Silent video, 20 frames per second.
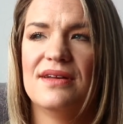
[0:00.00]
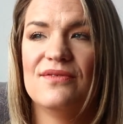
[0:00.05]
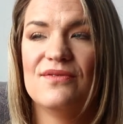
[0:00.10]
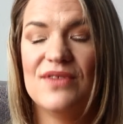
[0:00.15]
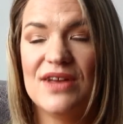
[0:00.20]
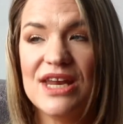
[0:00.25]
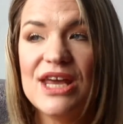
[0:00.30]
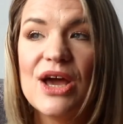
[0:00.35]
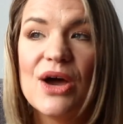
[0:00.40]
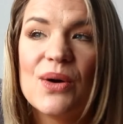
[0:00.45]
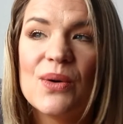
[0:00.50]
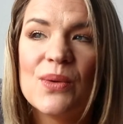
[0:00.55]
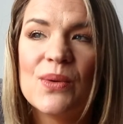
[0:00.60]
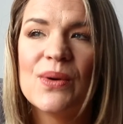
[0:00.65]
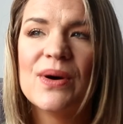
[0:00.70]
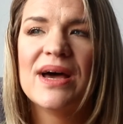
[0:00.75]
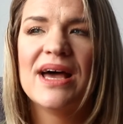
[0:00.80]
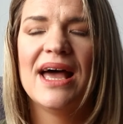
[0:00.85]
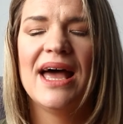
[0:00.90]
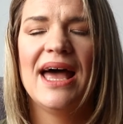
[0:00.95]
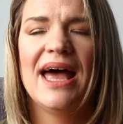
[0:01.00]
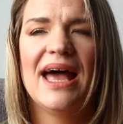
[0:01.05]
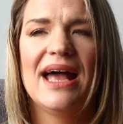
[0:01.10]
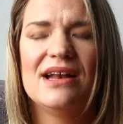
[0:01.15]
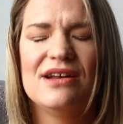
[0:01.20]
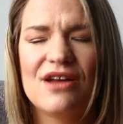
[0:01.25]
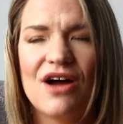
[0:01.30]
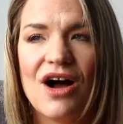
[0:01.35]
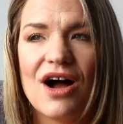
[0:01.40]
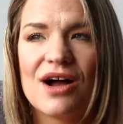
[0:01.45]
video
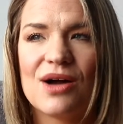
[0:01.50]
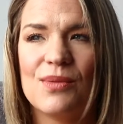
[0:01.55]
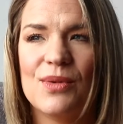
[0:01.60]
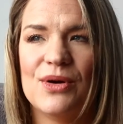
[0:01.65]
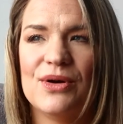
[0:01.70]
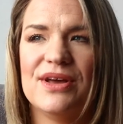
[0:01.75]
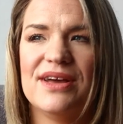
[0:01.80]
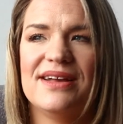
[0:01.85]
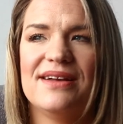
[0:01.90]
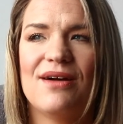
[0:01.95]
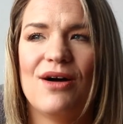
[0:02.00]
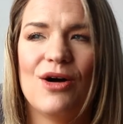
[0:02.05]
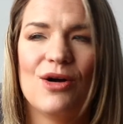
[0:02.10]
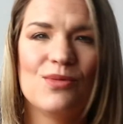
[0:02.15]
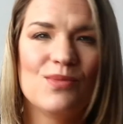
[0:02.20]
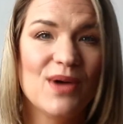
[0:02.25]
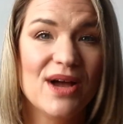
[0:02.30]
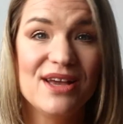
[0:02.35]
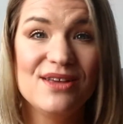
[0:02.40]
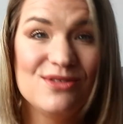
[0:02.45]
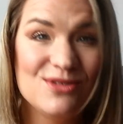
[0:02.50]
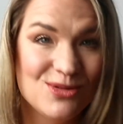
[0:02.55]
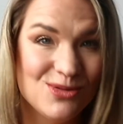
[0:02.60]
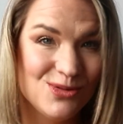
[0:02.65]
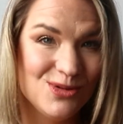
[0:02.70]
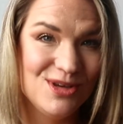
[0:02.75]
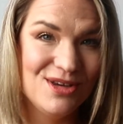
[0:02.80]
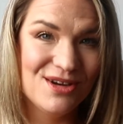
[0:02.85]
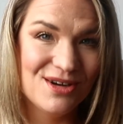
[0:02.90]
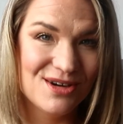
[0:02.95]
and talk about it on my
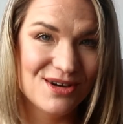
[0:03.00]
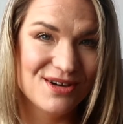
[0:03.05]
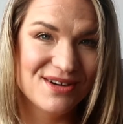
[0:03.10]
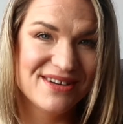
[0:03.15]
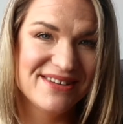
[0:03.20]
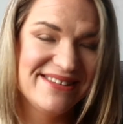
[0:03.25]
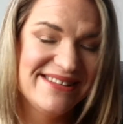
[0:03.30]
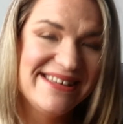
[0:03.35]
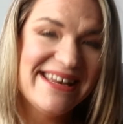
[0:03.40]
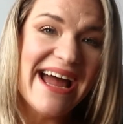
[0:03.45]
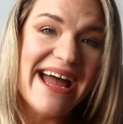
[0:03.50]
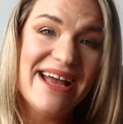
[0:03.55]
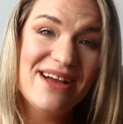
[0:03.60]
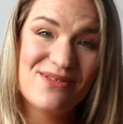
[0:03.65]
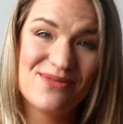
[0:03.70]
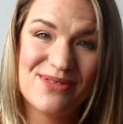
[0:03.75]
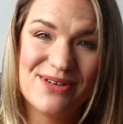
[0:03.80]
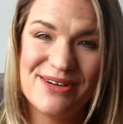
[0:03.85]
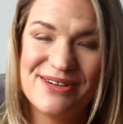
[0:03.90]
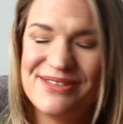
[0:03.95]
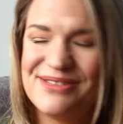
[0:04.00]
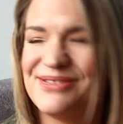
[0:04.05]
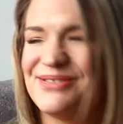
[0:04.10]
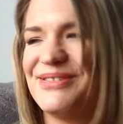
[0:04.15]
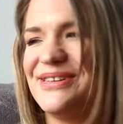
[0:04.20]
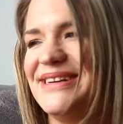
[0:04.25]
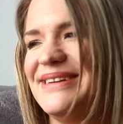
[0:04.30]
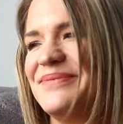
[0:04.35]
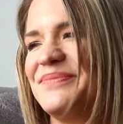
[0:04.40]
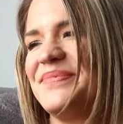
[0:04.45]
2-year
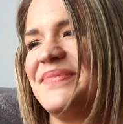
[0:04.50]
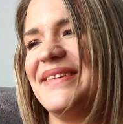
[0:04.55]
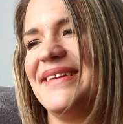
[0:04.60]
Diaversary.